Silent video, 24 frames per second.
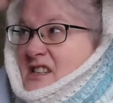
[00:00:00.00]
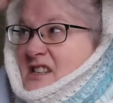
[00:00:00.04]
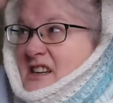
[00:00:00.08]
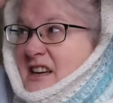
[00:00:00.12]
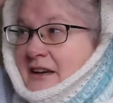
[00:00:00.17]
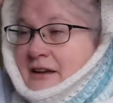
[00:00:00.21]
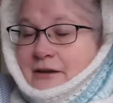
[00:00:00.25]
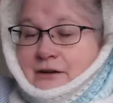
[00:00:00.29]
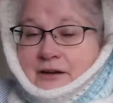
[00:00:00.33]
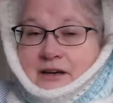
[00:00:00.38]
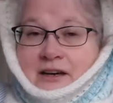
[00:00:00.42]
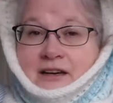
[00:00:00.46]

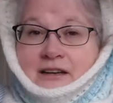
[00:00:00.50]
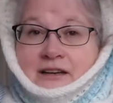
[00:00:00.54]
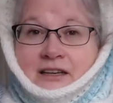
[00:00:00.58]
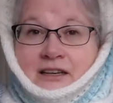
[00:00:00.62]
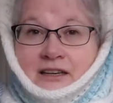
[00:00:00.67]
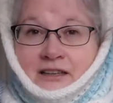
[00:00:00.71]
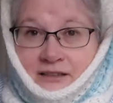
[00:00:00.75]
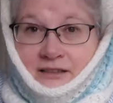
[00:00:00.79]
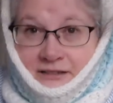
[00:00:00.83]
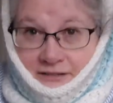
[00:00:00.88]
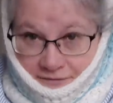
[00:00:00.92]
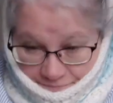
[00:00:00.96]
Yeah, you kind of
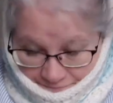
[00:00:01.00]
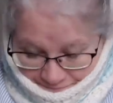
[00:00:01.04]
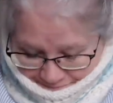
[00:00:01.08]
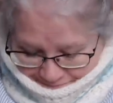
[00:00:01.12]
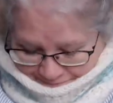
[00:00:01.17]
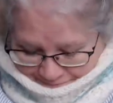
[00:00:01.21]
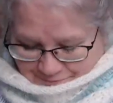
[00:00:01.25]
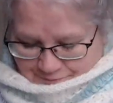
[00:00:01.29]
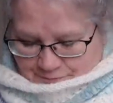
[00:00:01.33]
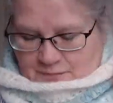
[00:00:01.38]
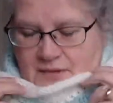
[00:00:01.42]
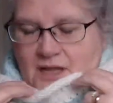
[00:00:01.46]
could.
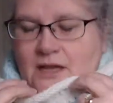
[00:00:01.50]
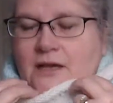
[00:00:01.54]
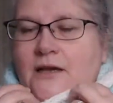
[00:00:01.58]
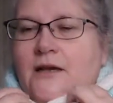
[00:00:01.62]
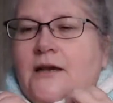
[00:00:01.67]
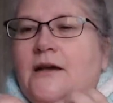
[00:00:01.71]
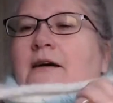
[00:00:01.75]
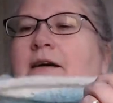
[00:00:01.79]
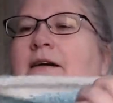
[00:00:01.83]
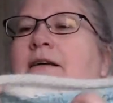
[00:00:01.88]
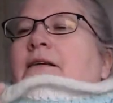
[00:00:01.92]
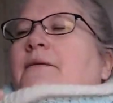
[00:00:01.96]

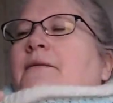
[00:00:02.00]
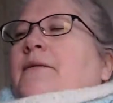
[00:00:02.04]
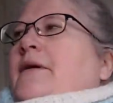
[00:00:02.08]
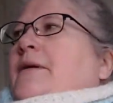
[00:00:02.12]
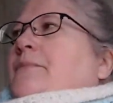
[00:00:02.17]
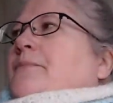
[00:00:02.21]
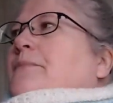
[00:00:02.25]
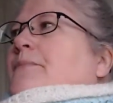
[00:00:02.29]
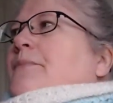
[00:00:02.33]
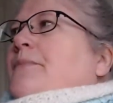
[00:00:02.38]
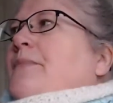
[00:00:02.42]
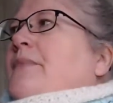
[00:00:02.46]
Anyway,
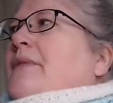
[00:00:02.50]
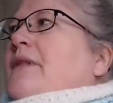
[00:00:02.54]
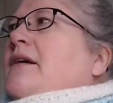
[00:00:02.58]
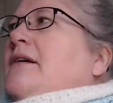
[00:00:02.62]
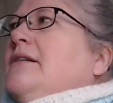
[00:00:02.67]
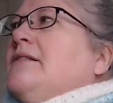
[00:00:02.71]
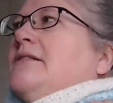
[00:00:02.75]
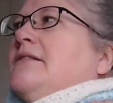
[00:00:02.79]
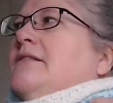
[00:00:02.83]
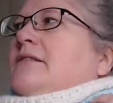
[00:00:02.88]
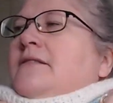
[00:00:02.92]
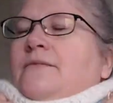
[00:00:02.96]

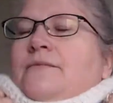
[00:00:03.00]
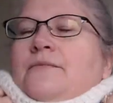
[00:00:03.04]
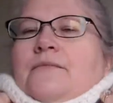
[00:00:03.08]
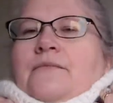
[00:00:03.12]
yes.